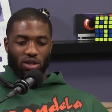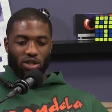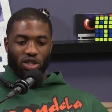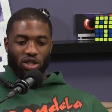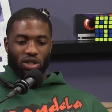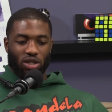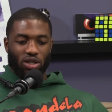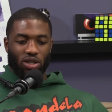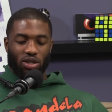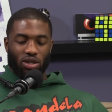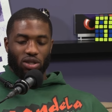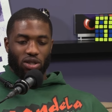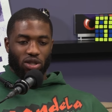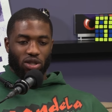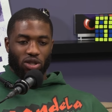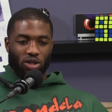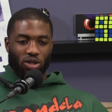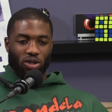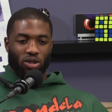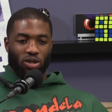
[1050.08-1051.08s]
just
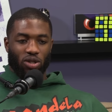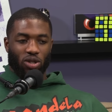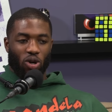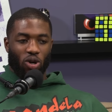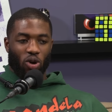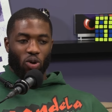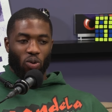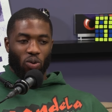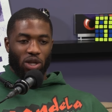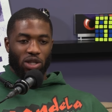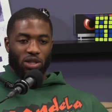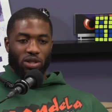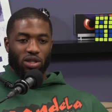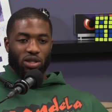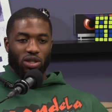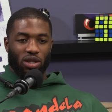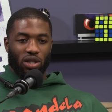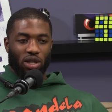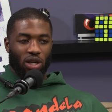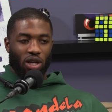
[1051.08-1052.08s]
to
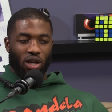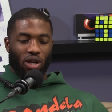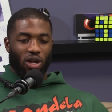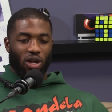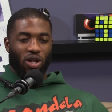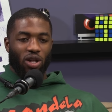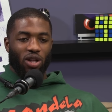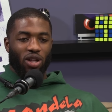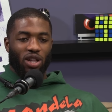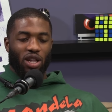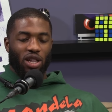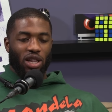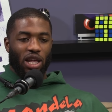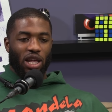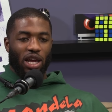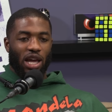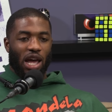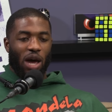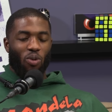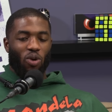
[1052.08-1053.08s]
always,
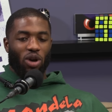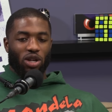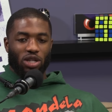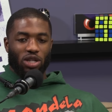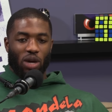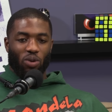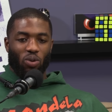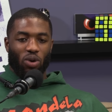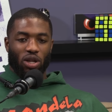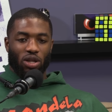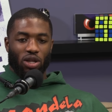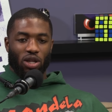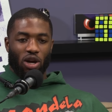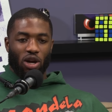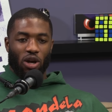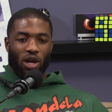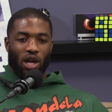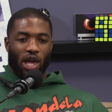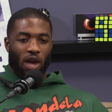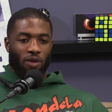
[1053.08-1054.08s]
like, I want, I want
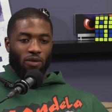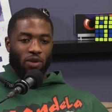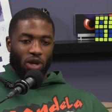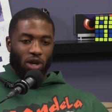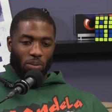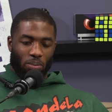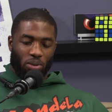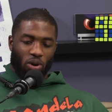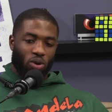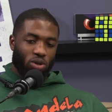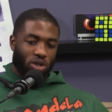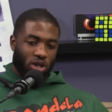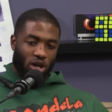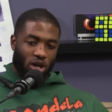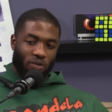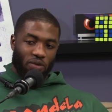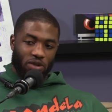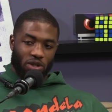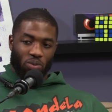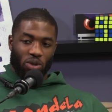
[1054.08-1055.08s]
the, every opposing
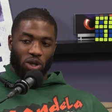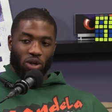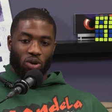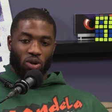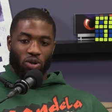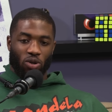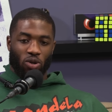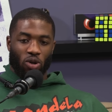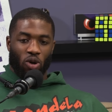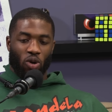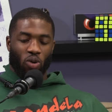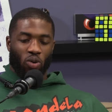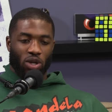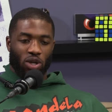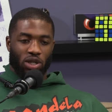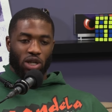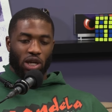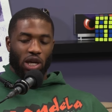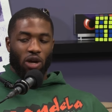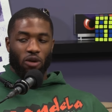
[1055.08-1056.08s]
offense that we go to to
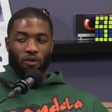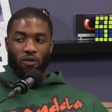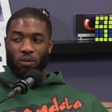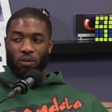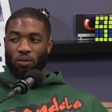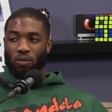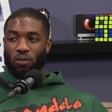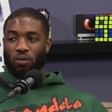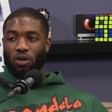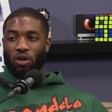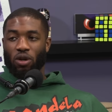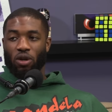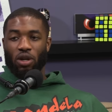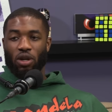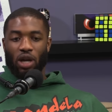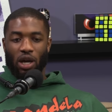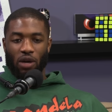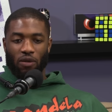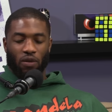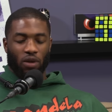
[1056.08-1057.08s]
always account for, you know,
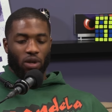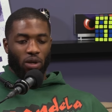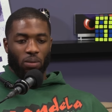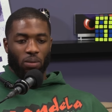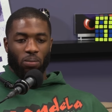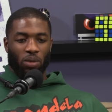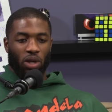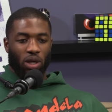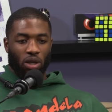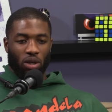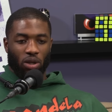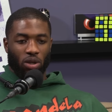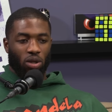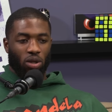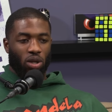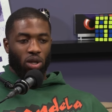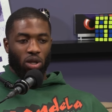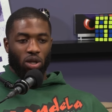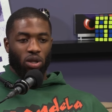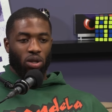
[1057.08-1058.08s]
Odafe and me.
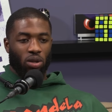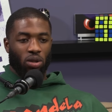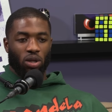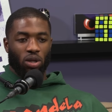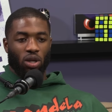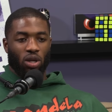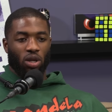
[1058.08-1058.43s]
And,